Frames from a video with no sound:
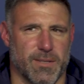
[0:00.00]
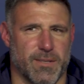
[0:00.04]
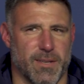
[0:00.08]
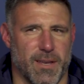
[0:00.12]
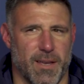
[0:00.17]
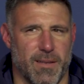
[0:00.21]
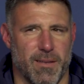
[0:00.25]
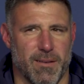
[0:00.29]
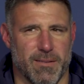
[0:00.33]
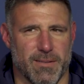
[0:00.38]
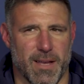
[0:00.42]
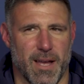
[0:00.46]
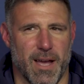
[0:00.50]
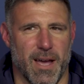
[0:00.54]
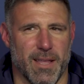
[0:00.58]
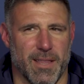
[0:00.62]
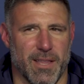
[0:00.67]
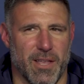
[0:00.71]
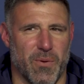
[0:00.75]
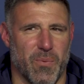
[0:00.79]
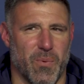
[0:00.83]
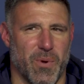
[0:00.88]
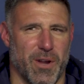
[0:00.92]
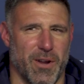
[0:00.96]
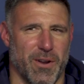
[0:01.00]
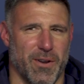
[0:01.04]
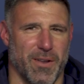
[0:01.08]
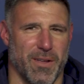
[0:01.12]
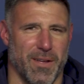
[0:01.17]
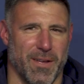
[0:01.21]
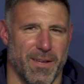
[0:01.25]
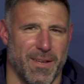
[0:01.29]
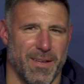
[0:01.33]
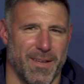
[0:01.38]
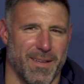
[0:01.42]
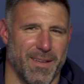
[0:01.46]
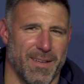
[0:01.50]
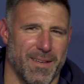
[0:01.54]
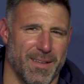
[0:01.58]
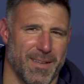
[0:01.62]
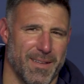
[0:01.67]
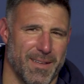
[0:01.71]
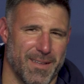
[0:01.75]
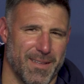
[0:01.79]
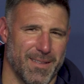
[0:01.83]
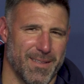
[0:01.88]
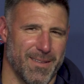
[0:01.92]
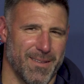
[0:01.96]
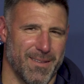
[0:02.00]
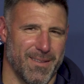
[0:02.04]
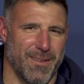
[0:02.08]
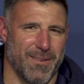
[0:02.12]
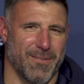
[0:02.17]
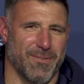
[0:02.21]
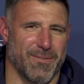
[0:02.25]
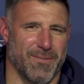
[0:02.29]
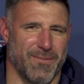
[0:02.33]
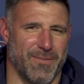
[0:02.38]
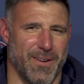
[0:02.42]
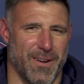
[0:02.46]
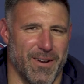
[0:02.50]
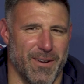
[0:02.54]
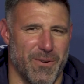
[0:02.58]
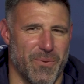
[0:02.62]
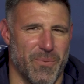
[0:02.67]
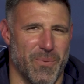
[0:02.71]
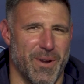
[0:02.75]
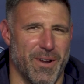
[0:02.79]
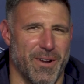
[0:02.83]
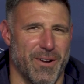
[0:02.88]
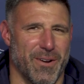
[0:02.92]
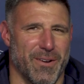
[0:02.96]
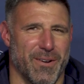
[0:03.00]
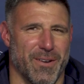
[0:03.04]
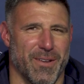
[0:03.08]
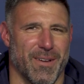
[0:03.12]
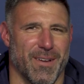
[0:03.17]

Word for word: that was very oh. weird.